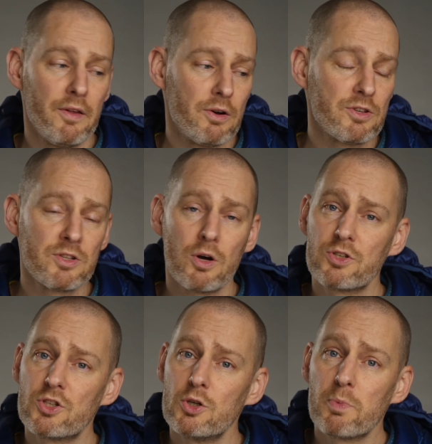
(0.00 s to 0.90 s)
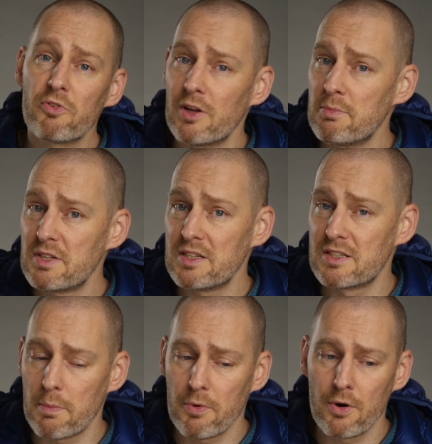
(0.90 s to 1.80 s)
There is no super flimsy
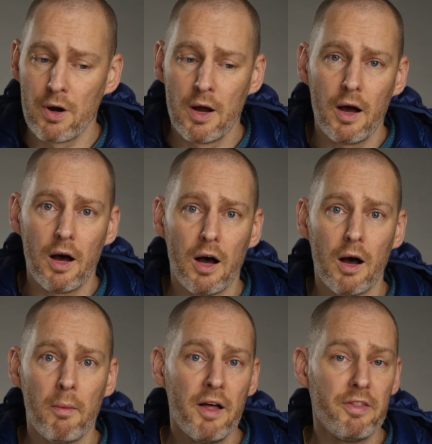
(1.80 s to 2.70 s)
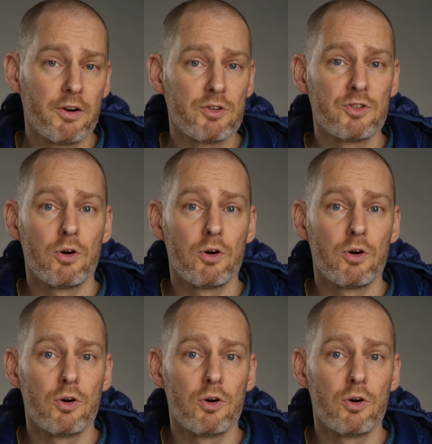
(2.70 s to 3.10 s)
zipper. There is